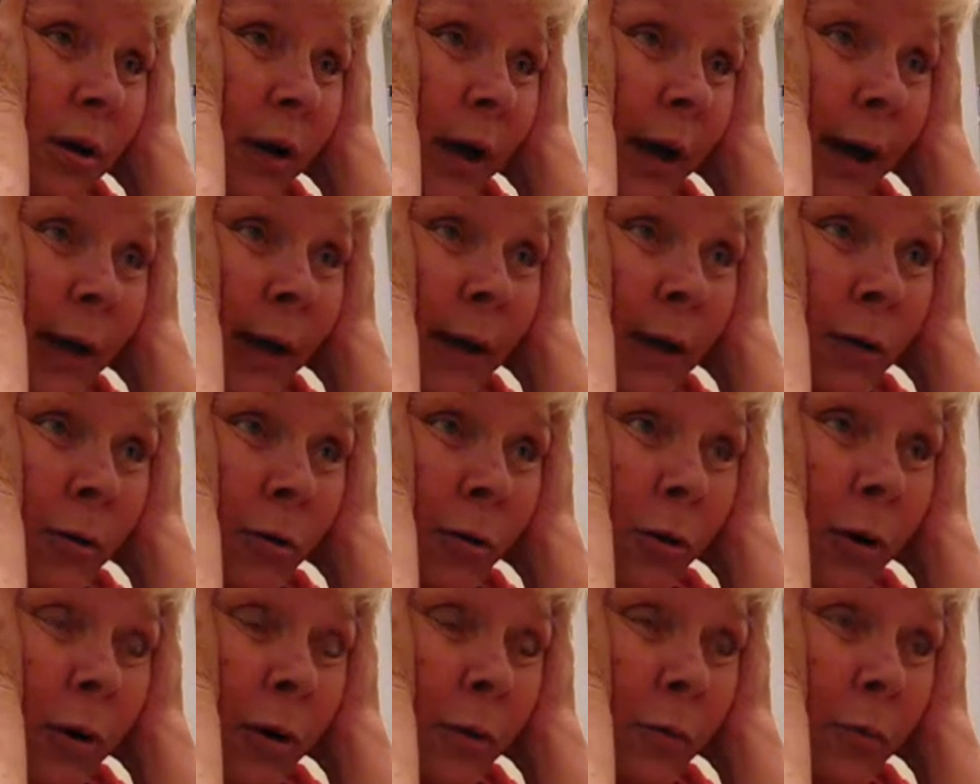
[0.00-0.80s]
I
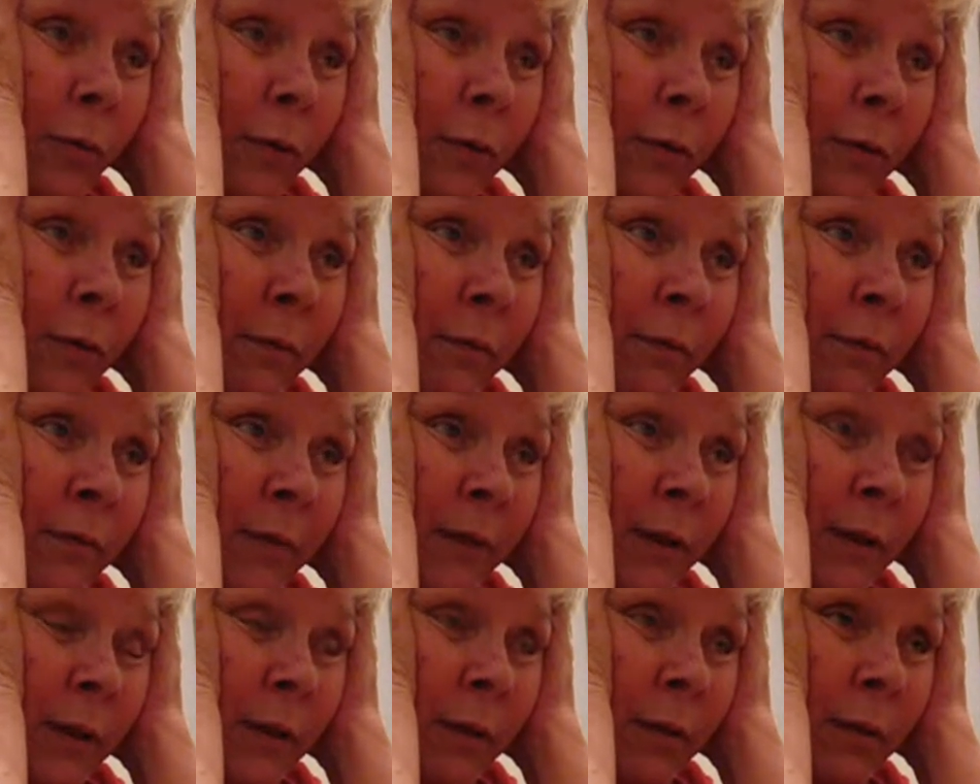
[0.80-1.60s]
had gone with a
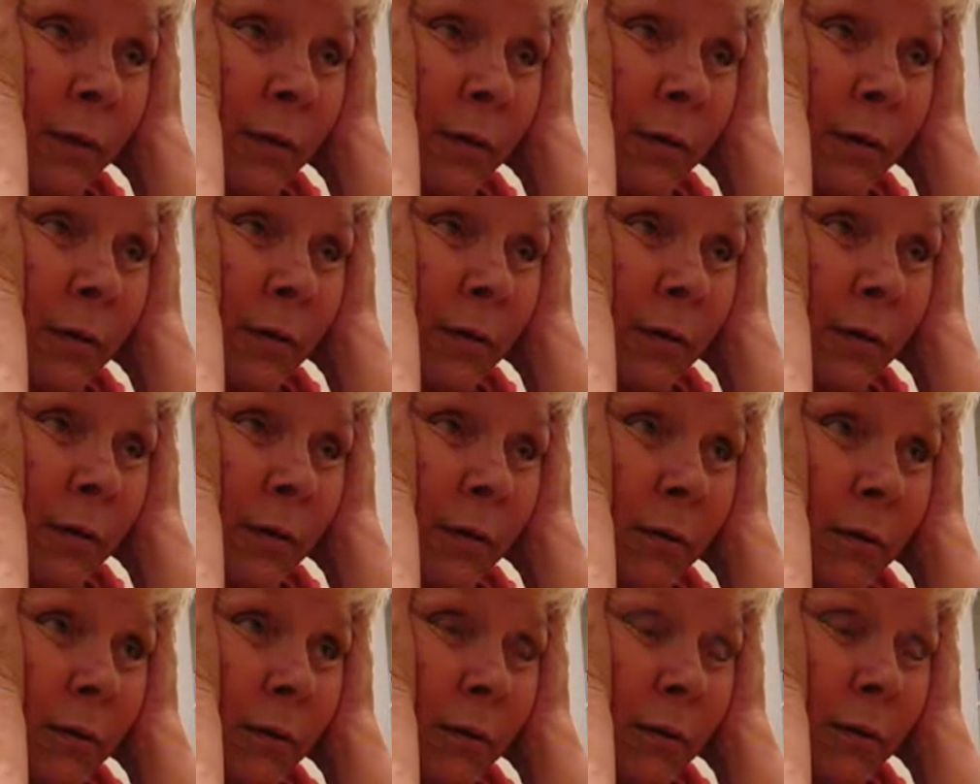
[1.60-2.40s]
fellow that
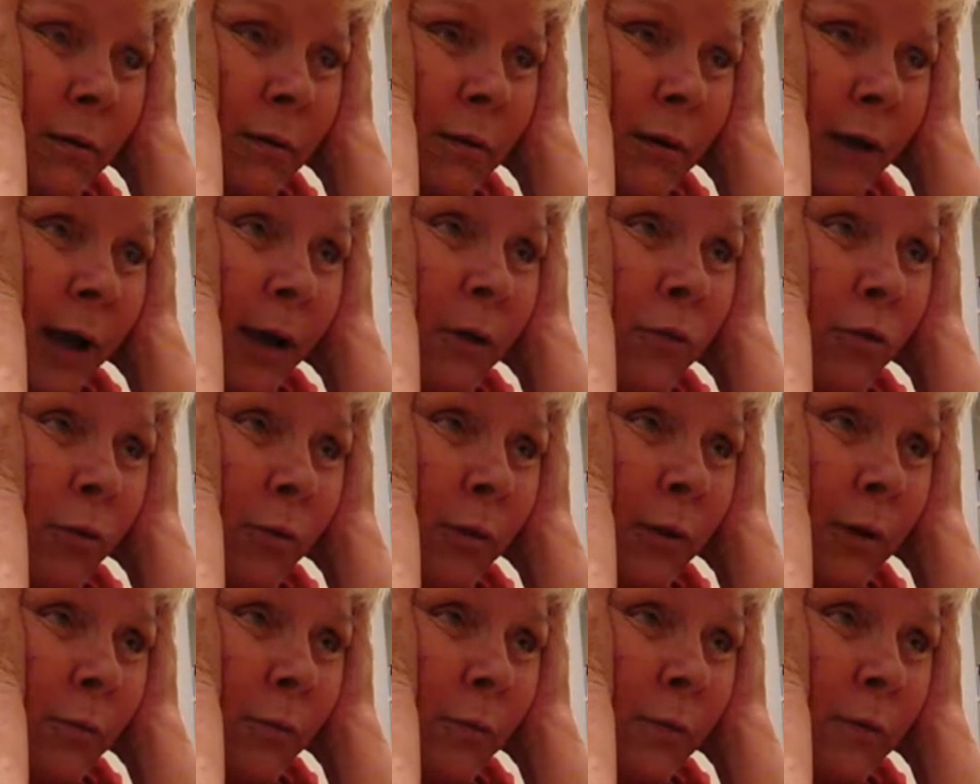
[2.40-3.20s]

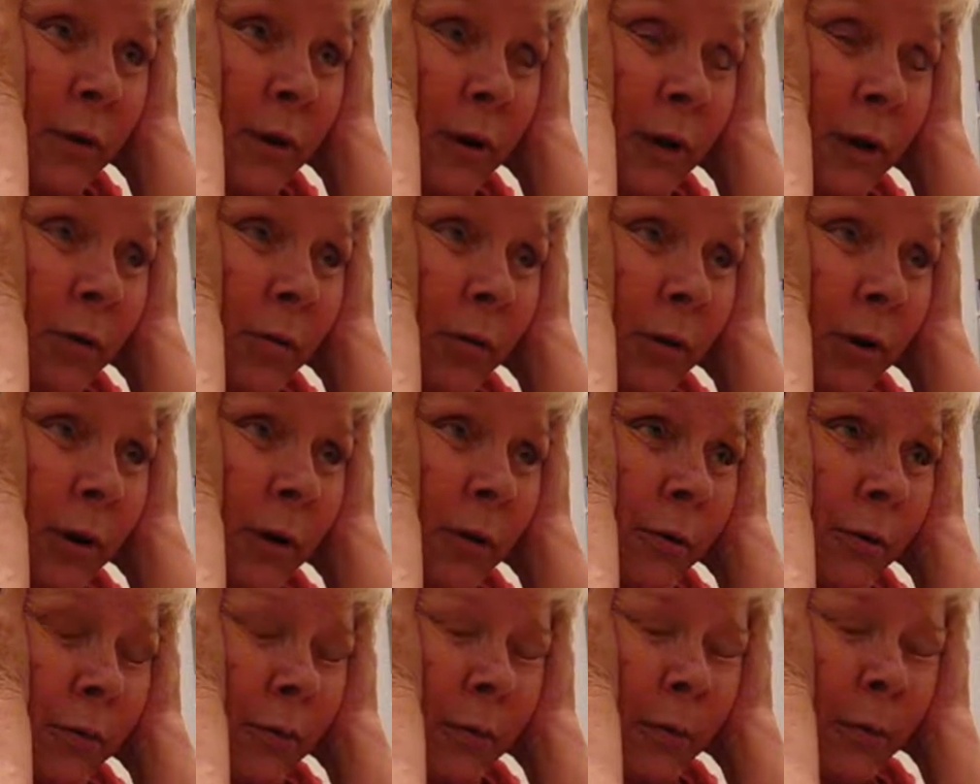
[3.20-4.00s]
actually was a year
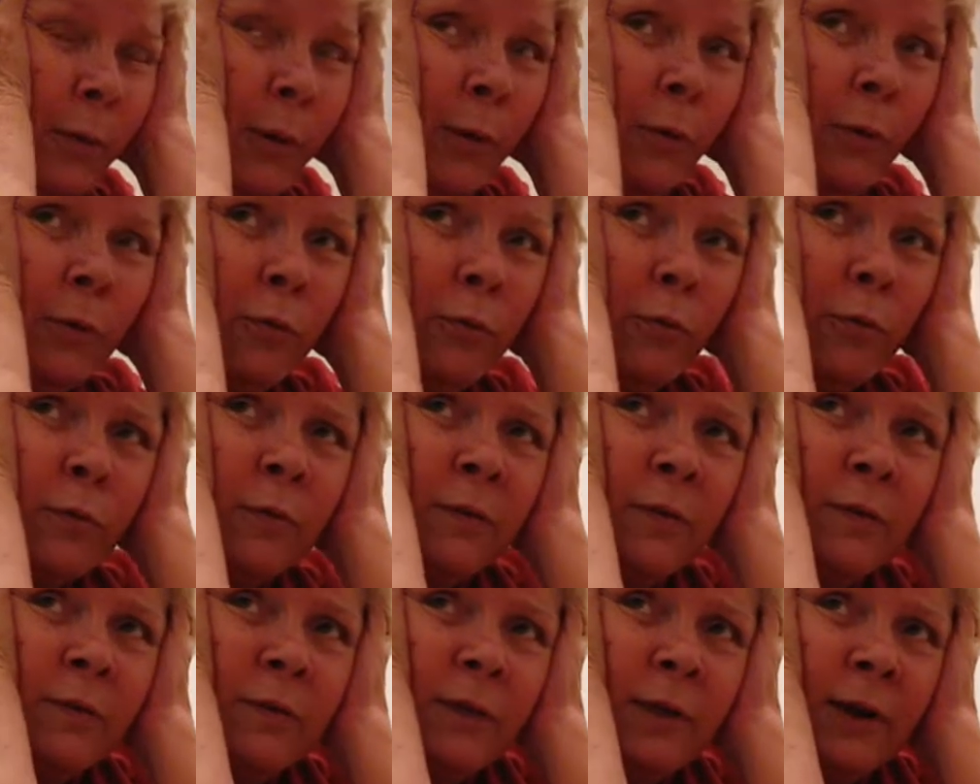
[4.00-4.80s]
younger than me, which
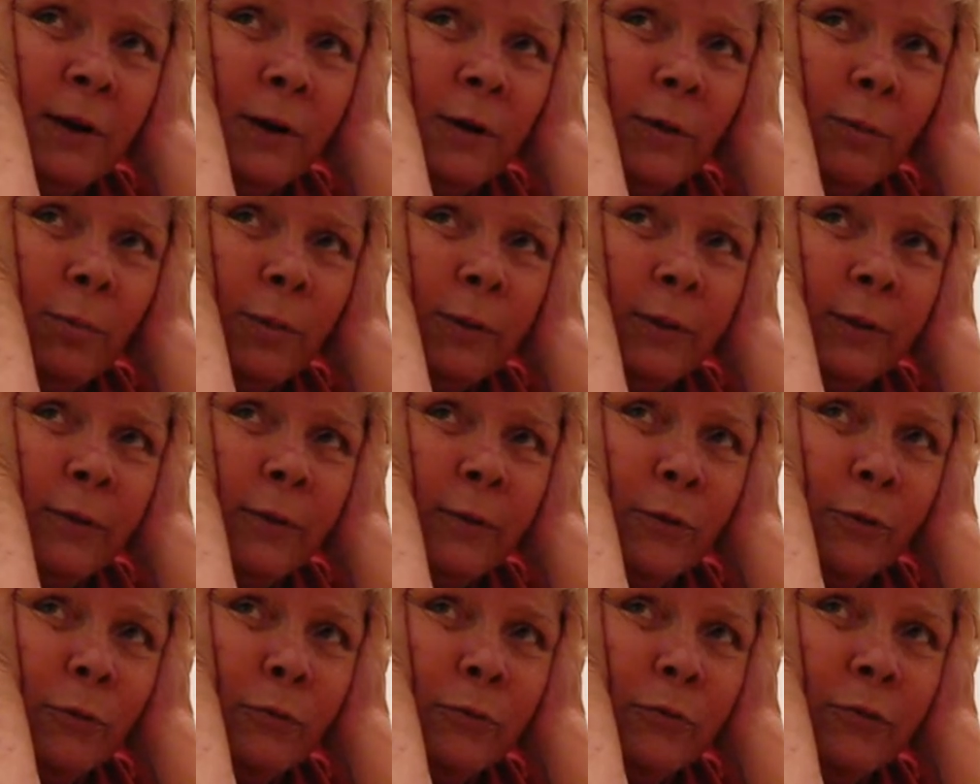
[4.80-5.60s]
was just terrible in
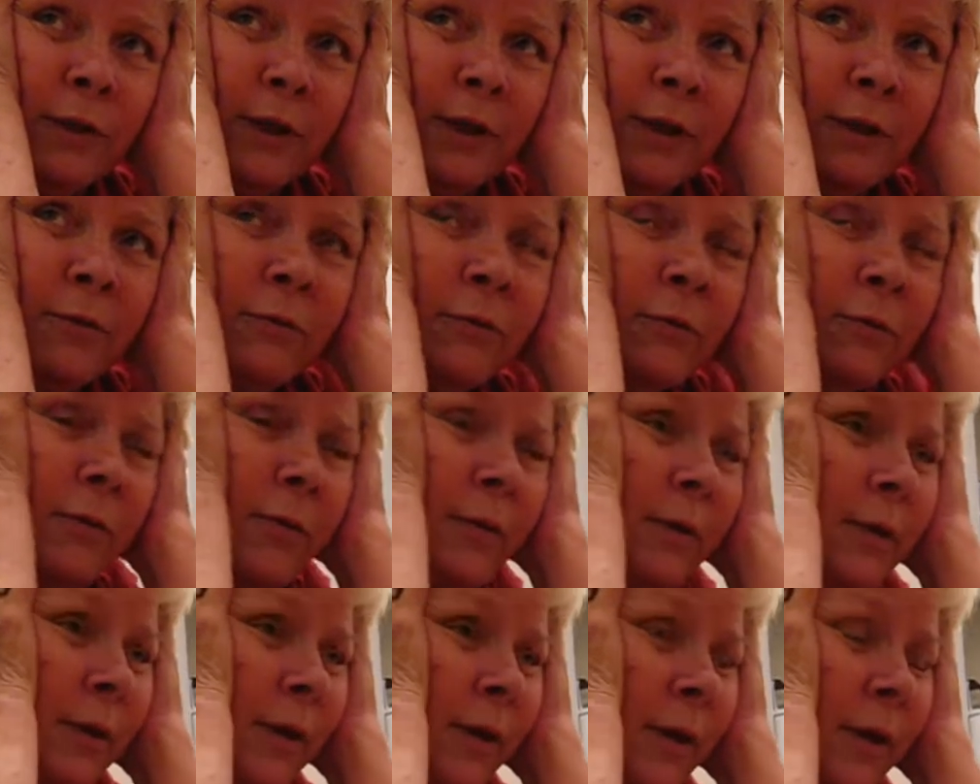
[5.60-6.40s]
those days.
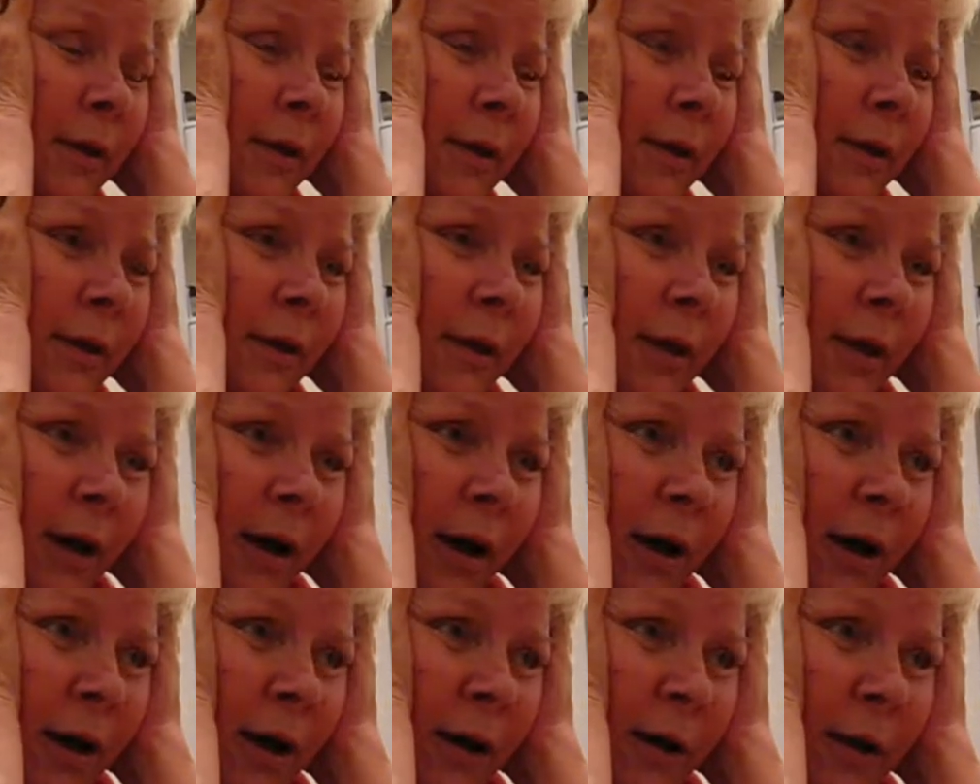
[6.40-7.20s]

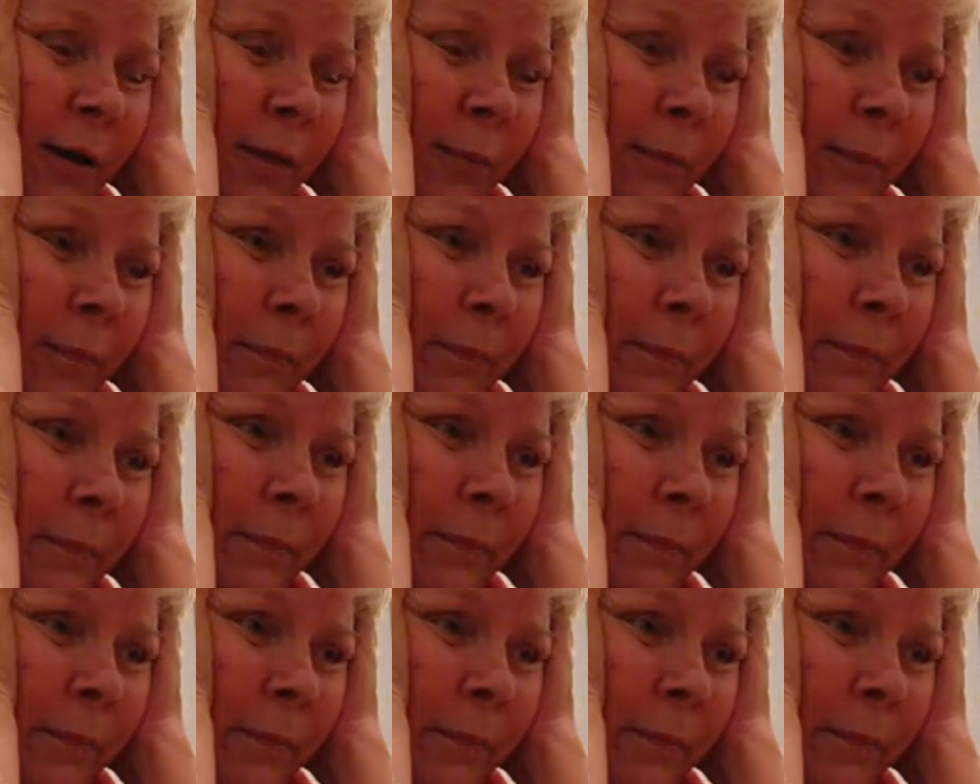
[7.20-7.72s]
That